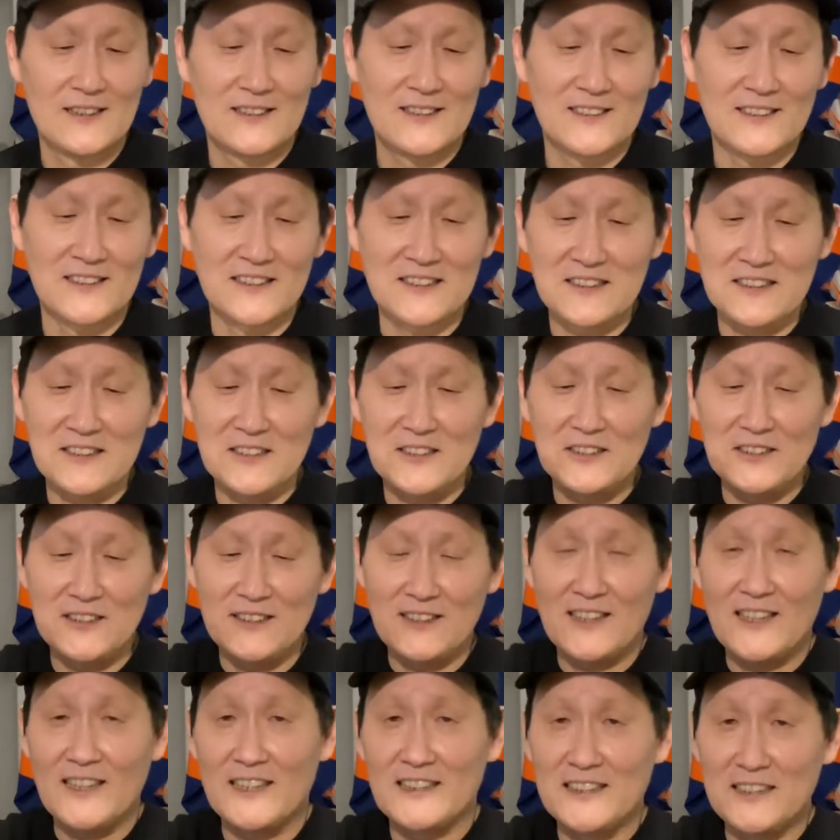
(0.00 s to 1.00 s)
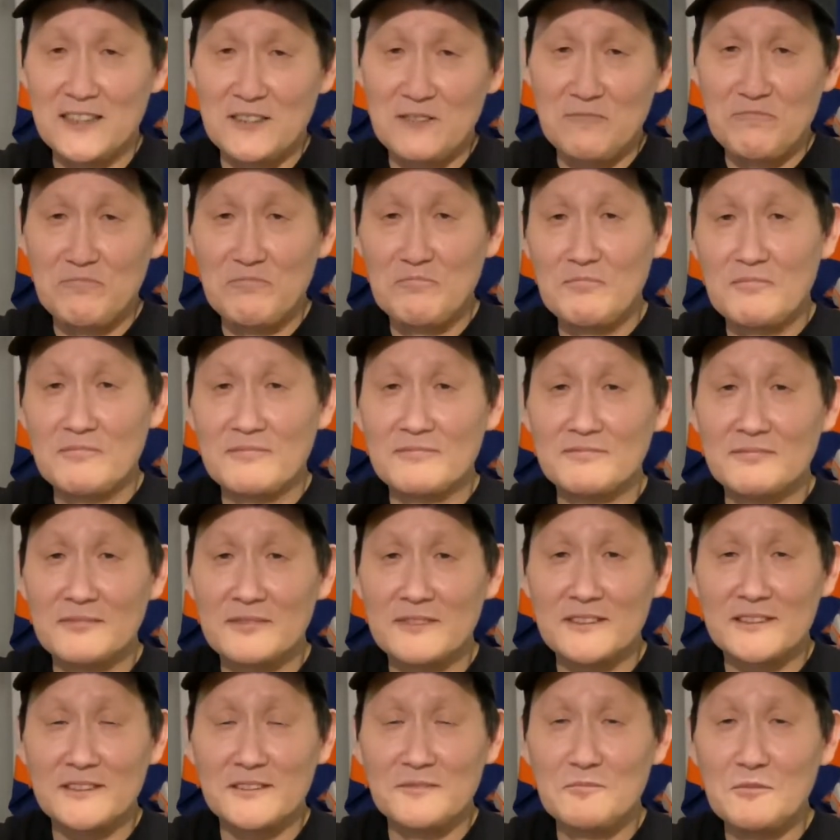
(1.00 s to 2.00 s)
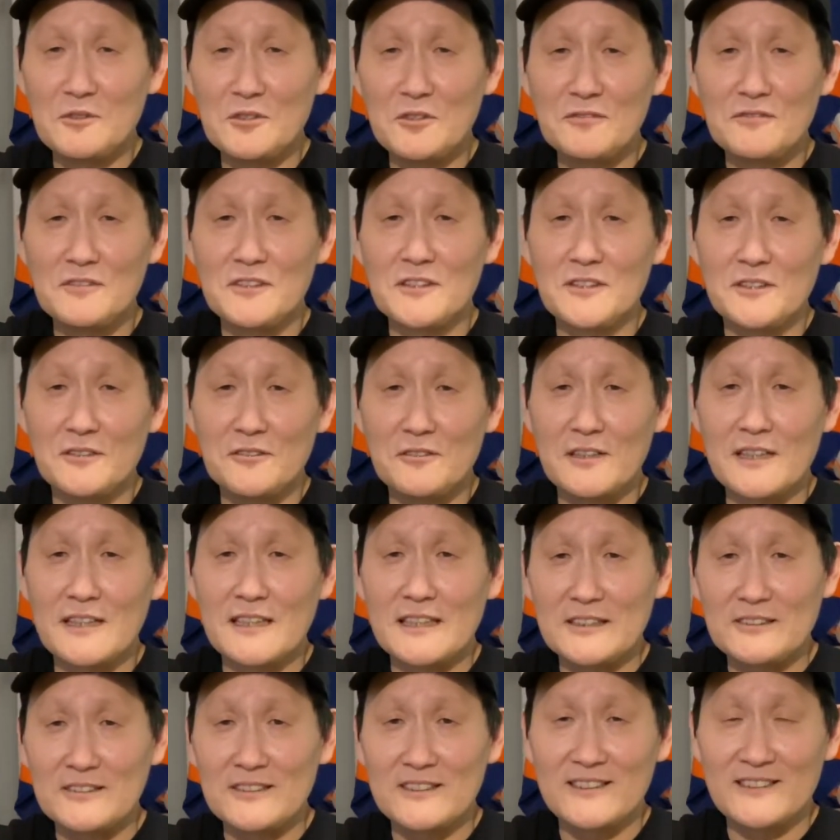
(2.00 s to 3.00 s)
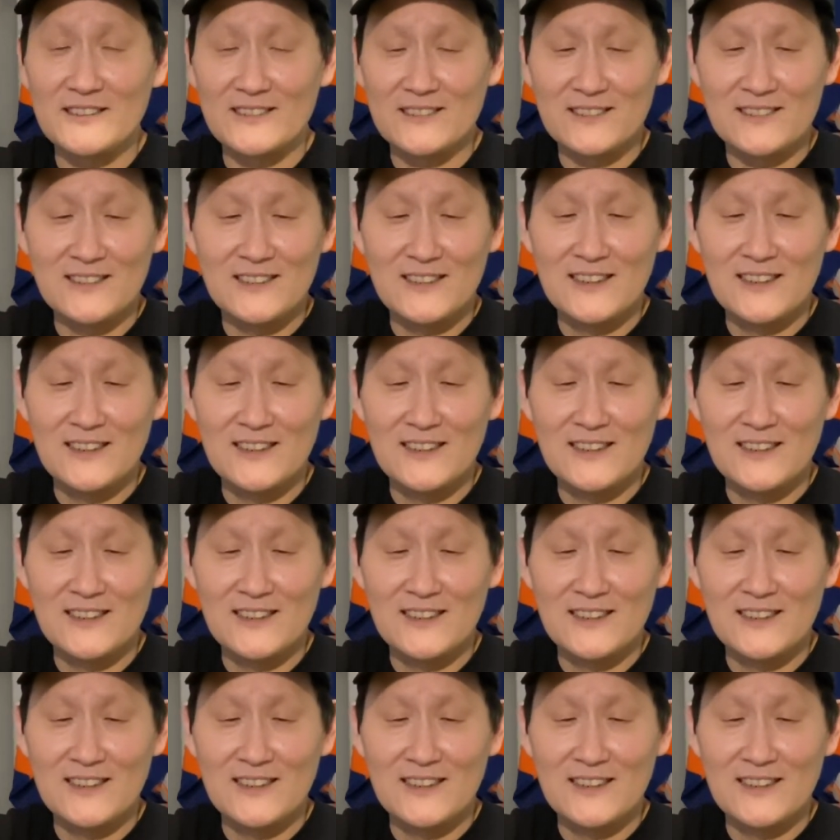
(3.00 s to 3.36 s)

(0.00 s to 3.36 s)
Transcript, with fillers: and so it kind of moved it around and